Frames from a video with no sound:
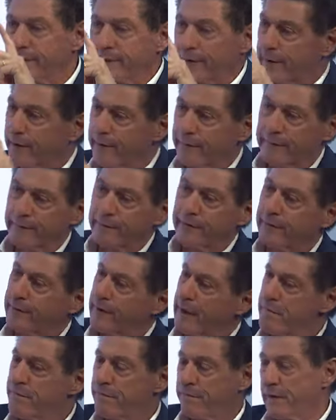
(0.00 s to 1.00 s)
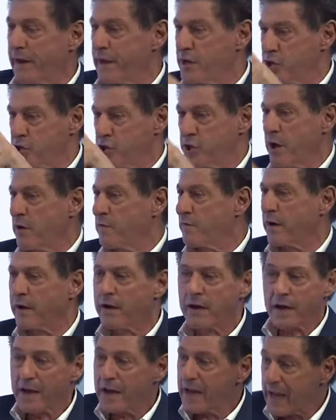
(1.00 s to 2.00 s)
you know, inflation, over
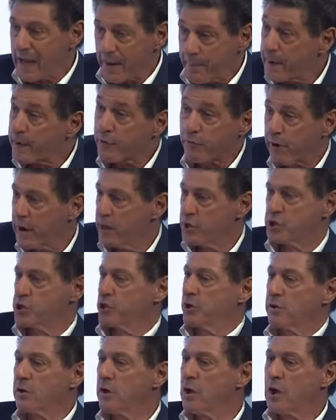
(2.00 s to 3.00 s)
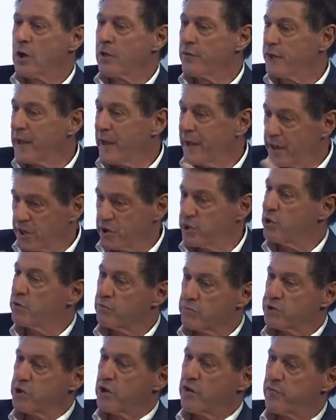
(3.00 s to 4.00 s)
immigration, the
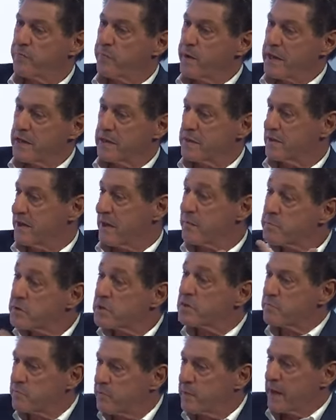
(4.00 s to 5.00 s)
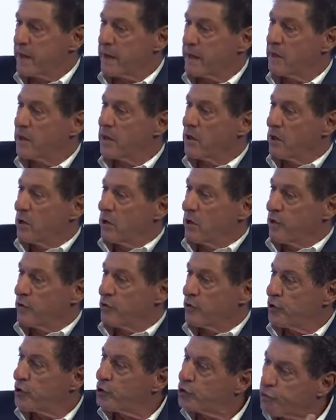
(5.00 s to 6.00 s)
issues that seem to have been
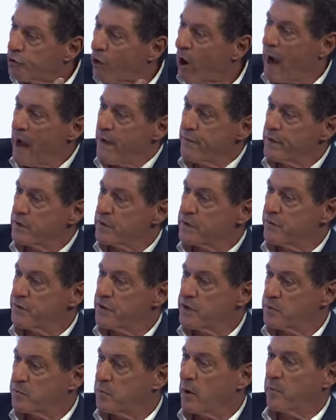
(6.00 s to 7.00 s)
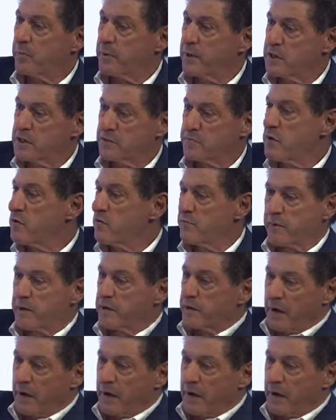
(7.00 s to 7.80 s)
the drivers of this populist movement?